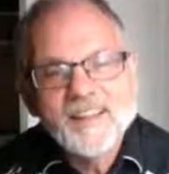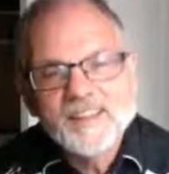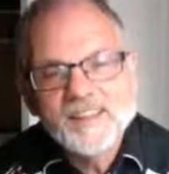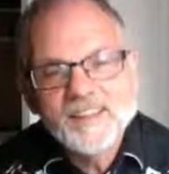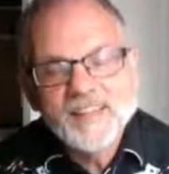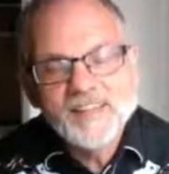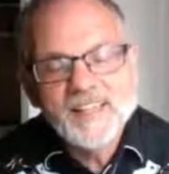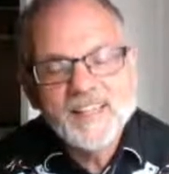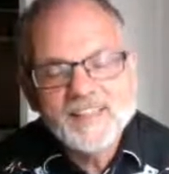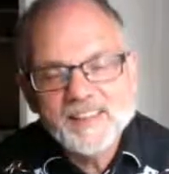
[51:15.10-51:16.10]
Yeah. Can
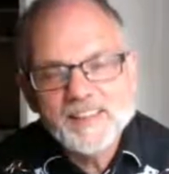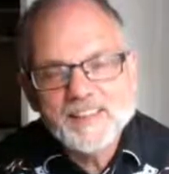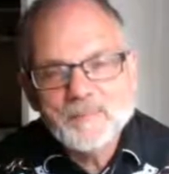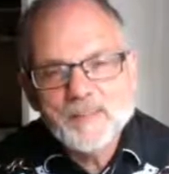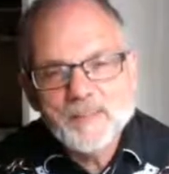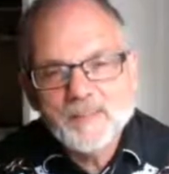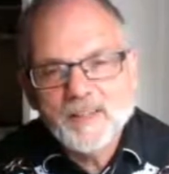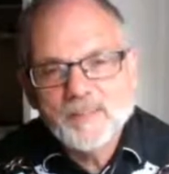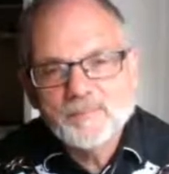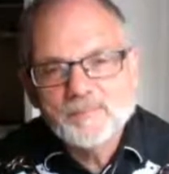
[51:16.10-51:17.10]
I tell you something
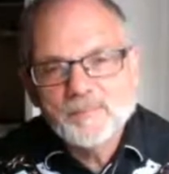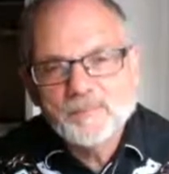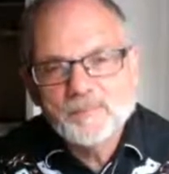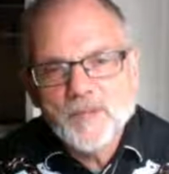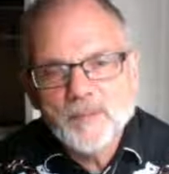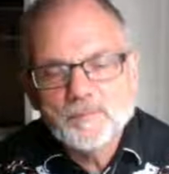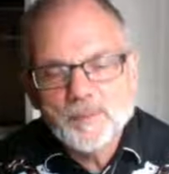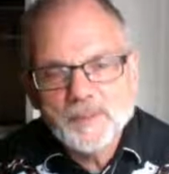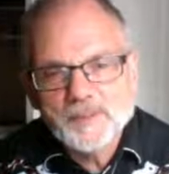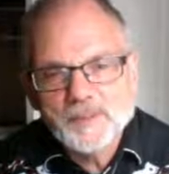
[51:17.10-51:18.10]
rather
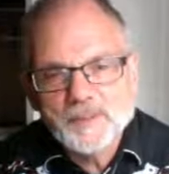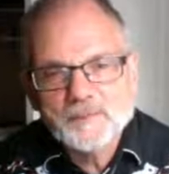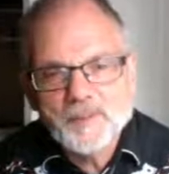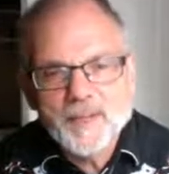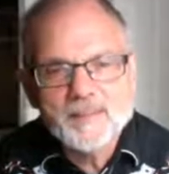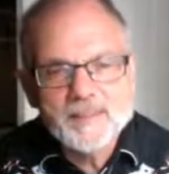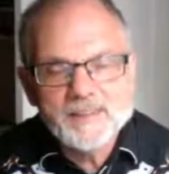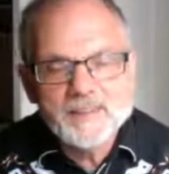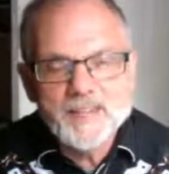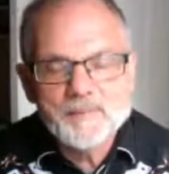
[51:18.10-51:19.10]
personal and private? This
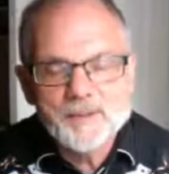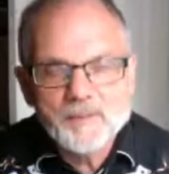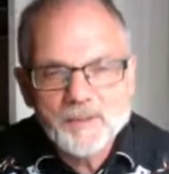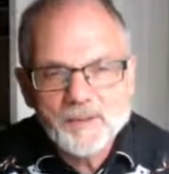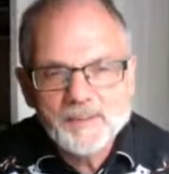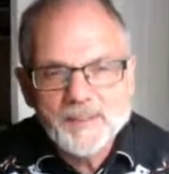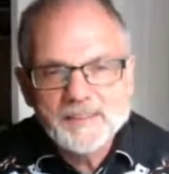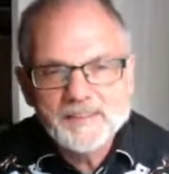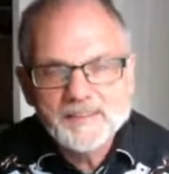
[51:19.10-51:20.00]
is not being recorded, right?